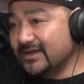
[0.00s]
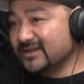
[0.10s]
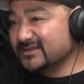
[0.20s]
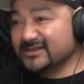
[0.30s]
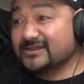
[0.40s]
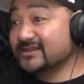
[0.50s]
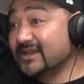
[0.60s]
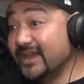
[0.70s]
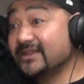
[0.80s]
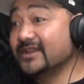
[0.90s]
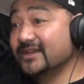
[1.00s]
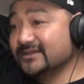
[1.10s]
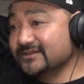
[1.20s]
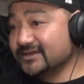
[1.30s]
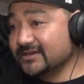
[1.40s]
6 to 8
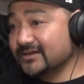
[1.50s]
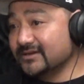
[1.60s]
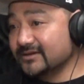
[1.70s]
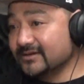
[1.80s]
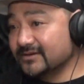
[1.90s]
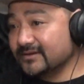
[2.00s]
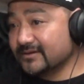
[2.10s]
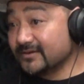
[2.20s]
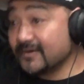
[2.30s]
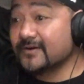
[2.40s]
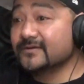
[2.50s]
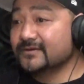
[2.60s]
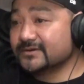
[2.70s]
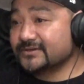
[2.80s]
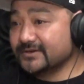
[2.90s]
days to grow.
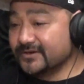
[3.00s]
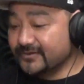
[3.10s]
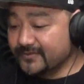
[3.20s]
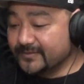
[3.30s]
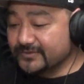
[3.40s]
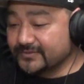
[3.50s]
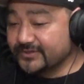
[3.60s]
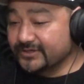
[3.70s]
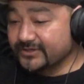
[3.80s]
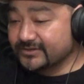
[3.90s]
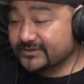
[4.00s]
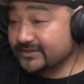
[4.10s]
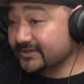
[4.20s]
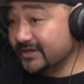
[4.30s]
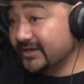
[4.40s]
So anywhere between
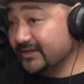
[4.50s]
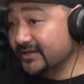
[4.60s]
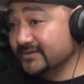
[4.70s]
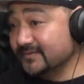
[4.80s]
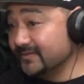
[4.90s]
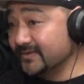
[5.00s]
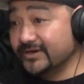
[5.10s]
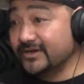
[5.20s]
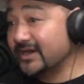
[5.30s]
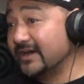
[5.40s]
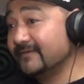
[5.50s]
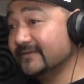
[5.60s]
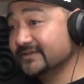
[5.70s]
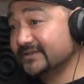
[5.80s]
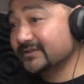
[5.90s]
6 to 8 days, we're ready to
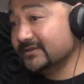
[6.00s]
harvest.